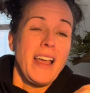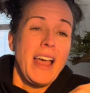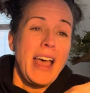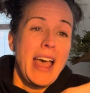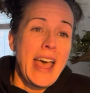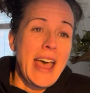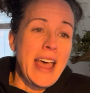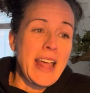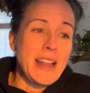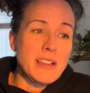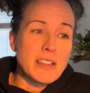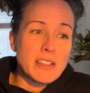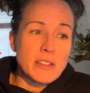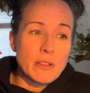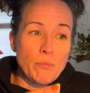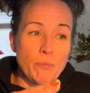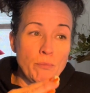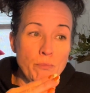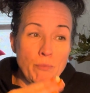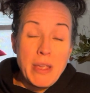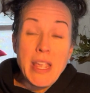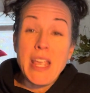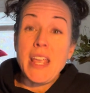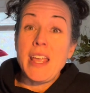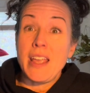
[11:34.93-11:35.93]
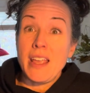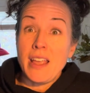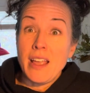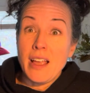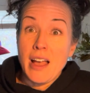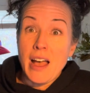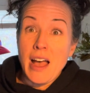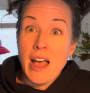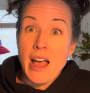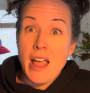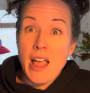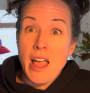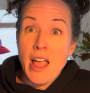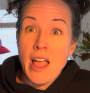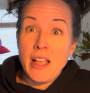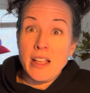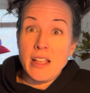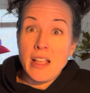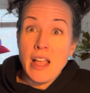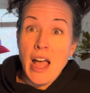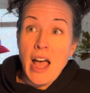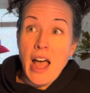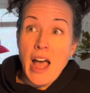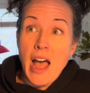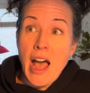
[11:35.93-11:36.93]
And me,
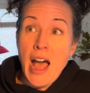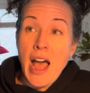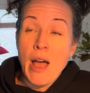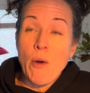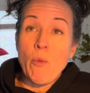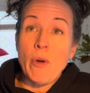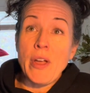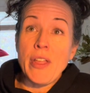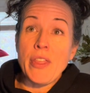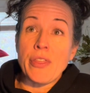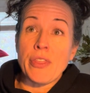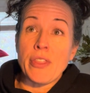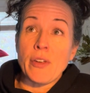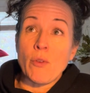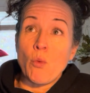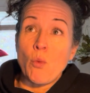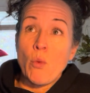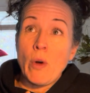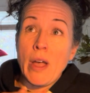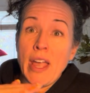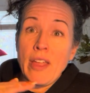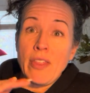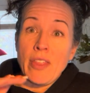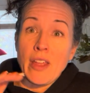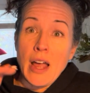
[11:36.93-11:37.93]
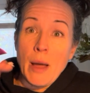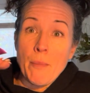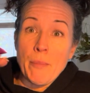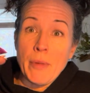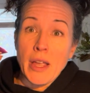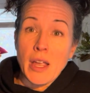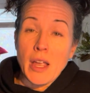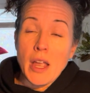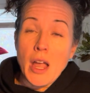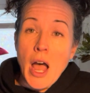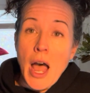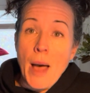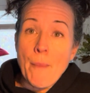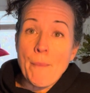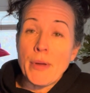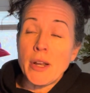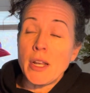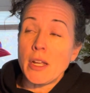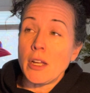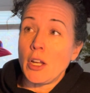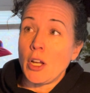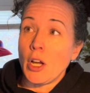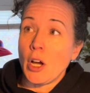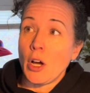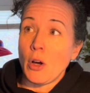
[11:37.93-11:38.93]
I went the way that I'm like, I'm going
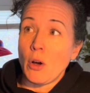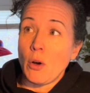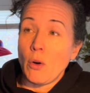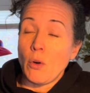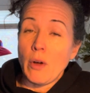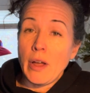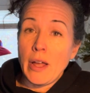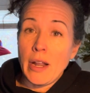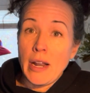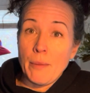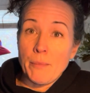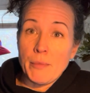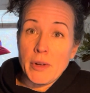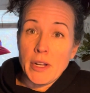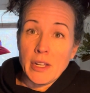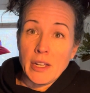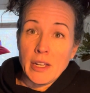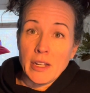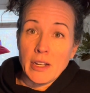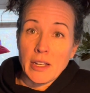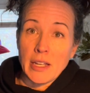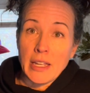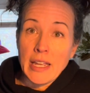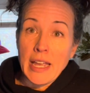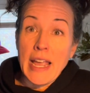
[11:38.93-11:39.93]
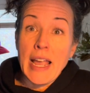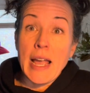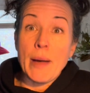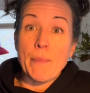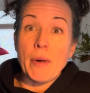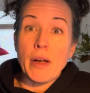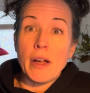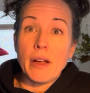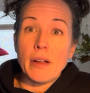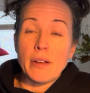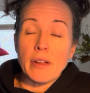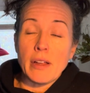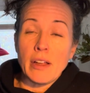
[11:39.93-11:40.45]
to go and I'm going to get a CAMA.